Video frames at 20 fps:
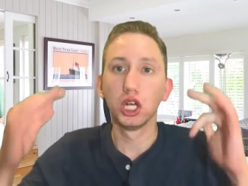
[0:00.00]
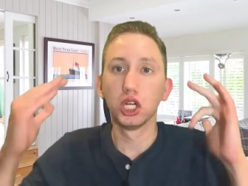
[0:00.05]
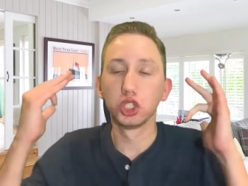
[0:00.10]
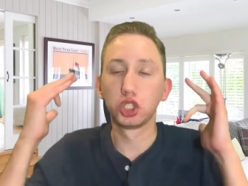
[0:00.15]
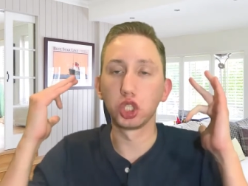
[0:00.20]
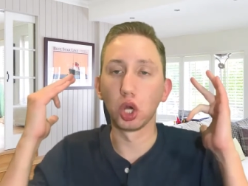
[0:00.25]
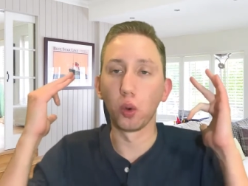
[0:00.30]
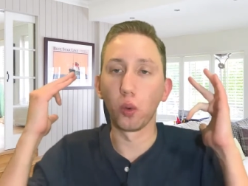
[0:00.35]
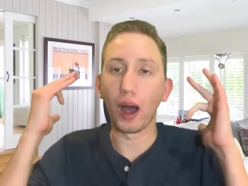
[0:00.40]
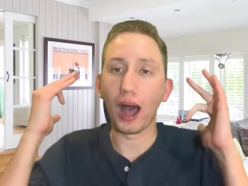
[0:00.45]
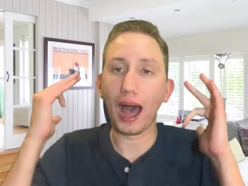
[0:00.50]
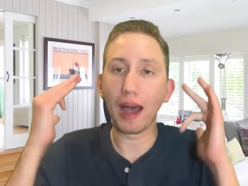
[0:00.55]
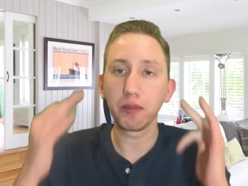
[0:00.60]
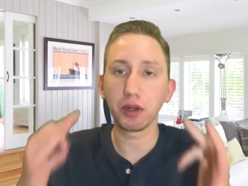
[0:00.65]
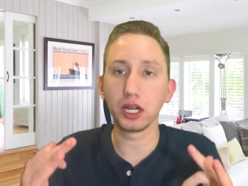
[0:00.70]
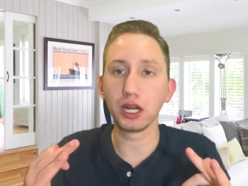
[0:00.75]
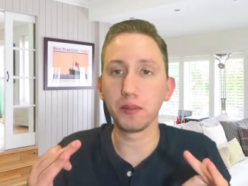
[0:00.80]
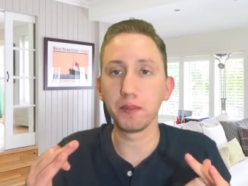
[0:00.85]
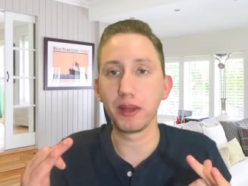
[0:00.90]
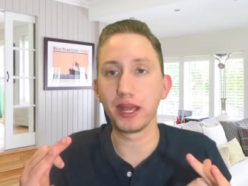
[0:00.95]
So I'm
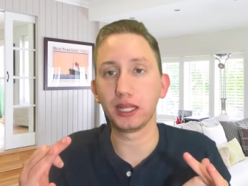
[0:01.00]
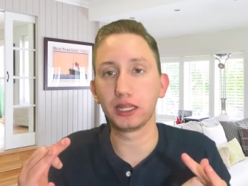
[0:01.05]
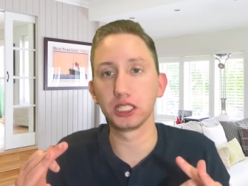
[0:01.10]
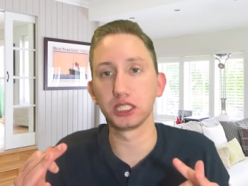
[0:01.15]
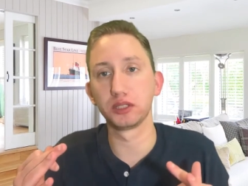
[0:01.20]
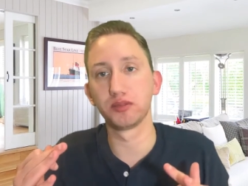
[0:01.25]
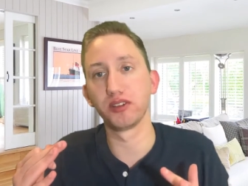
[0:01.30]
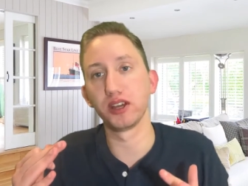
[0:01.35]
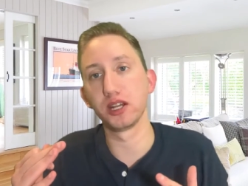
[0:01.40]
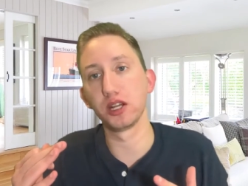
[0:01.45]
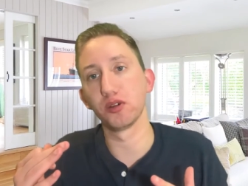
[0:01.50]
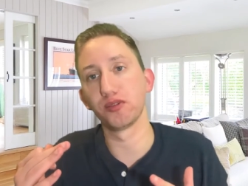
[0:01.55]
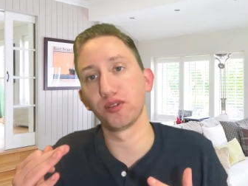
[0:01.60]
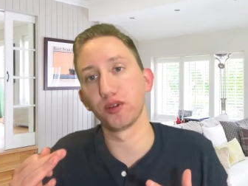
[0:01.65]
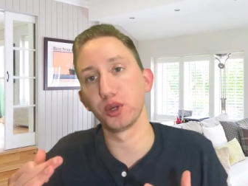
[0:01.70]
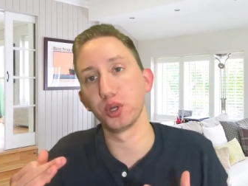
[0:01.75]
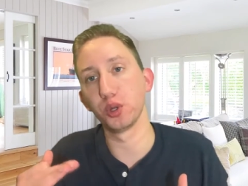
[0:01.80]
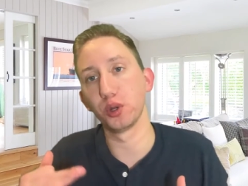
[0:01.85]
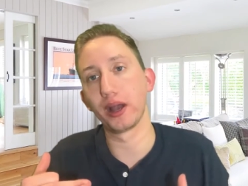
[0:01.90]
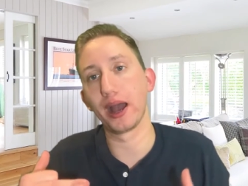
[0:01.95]
going to make this video
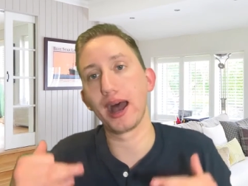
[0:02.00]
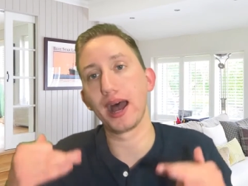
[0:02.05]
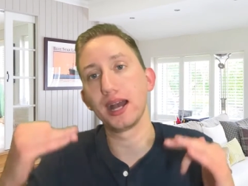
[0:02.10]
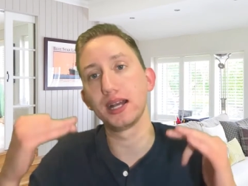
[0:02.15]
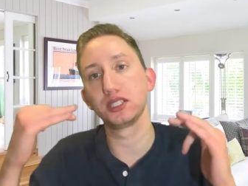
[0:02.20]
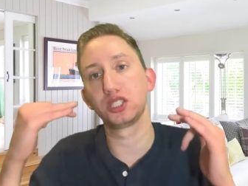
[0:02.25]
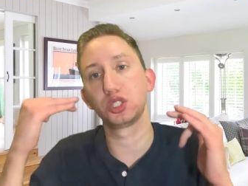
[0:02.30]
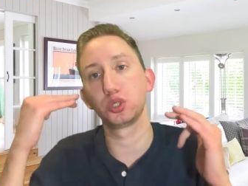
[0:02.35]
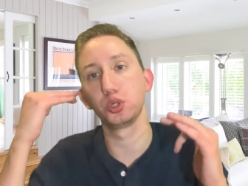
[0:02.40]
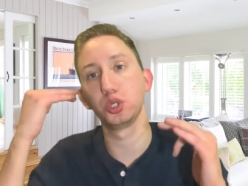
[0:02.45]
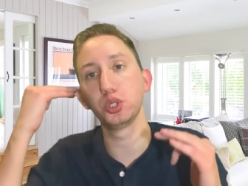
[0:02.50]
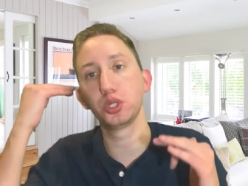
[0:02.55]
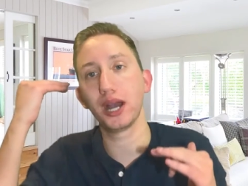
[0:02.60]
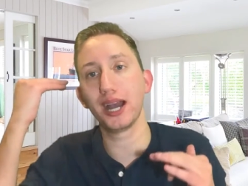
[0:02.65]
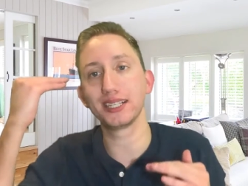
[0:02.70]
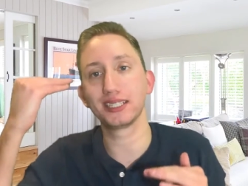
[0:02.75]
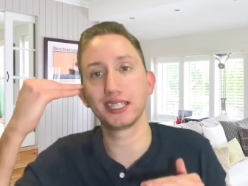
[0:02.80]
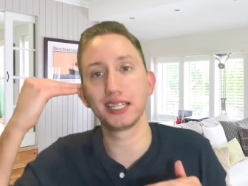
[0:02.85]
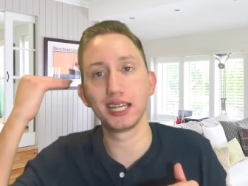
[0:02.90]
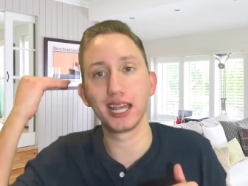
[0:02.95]
for you guys so you
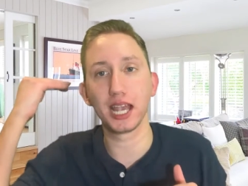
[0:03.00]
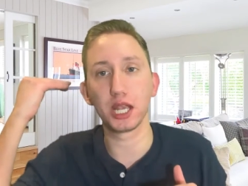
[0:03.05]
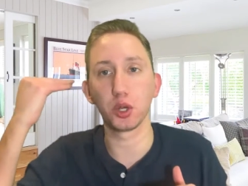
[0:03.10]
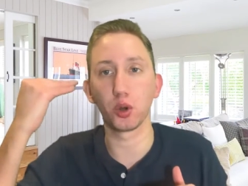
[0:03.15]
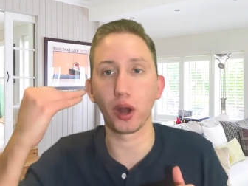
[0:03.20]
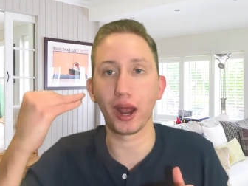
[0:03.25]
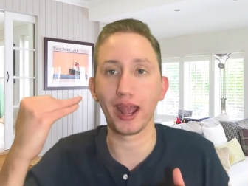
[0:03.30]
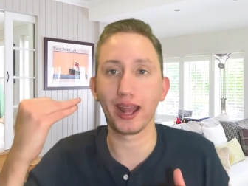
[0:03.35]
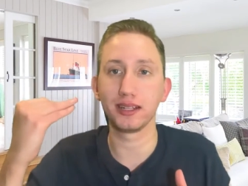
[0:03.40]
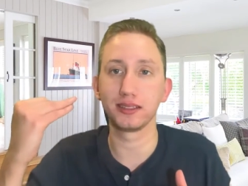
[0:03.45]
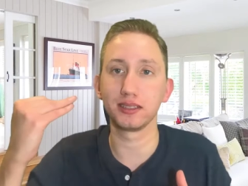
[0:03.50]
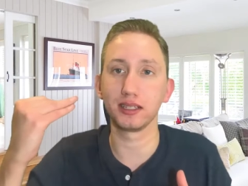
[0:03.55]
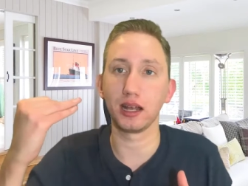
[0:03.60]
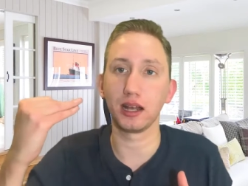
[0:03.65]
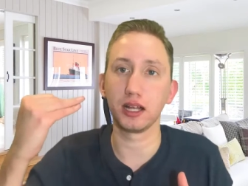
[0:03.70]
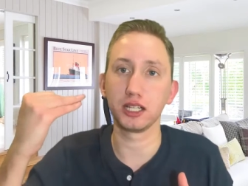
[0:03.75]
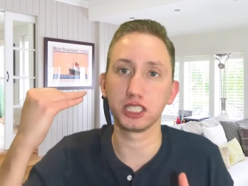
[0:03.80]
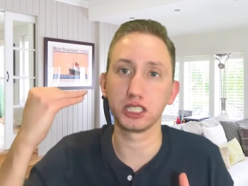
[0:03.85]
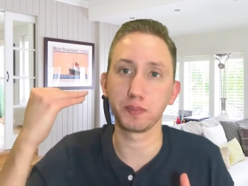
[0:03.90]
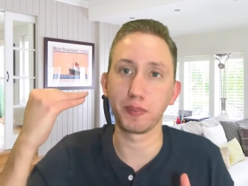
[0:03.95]
guys can get your heads
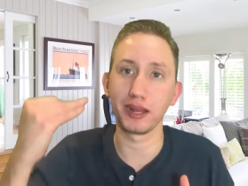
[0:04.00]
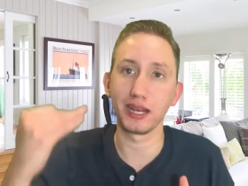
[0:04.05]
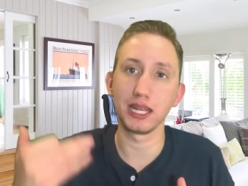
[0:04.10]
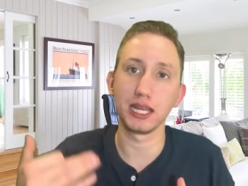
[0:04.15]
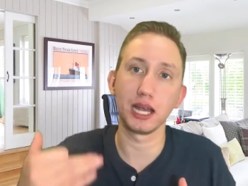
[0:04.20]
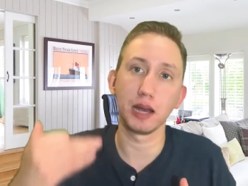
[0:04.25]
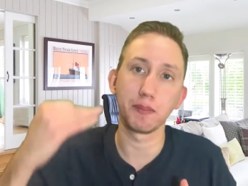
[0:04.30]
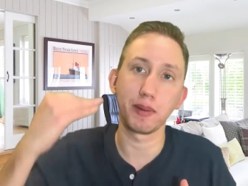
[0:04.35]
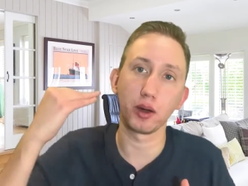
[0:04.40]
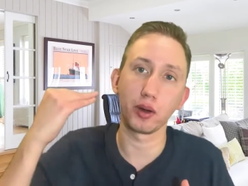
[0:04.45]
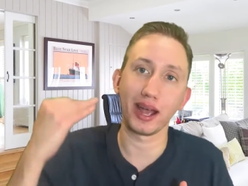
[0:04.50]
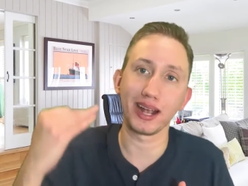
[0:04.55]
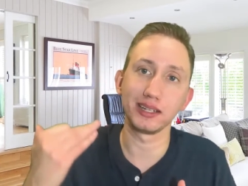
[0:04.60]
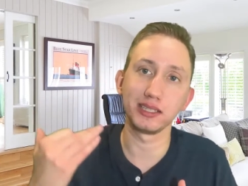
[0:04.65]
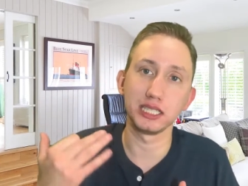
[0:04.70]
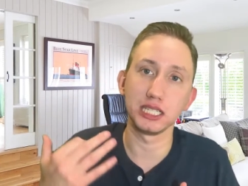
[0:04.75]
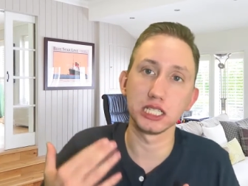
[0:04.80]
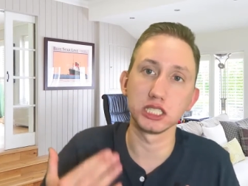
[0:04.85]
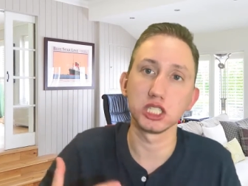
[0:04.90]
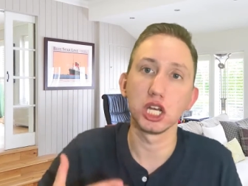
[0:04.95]
spinning about
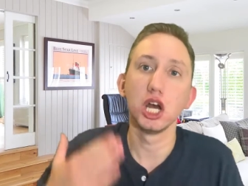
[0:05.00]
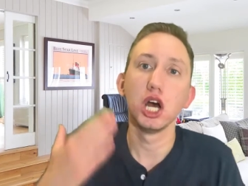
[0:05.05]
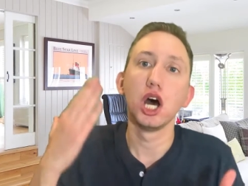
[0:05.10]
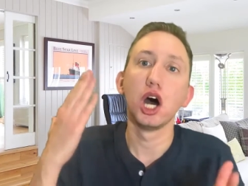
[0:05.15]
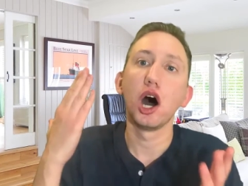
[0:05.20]
ideas